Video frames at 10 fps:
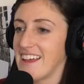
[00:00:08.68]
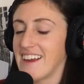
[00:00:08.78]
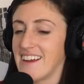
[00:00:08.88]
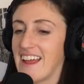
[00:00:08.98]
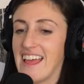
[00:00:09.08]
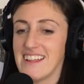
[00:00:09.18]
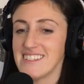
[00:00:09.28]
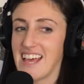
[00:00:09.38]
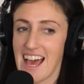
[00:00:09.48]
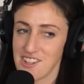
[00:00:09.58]
Claire
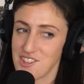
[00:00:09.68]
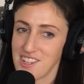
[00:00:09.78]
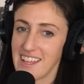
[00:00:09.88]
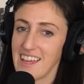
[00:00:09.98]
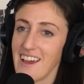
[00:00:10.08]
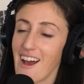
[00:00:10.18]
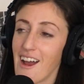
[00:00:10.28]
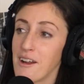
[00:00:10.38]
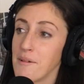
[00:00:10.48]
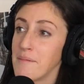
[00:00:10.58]
and Ashley,
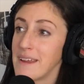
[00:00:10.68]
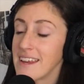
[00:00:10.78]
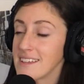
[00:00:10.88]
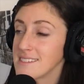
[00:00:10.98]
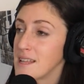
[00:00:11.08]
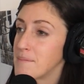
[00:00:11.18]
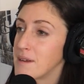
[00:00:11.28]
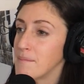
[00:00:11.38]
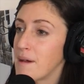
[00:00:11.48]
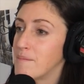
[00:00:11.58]
are reading a
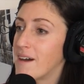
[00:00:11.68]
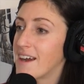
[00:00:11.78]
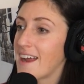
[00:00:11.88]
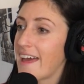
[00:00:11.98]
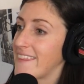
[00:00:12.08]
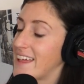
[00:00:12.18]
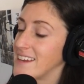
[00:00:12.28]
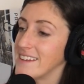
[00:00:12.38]
celebrity memoir and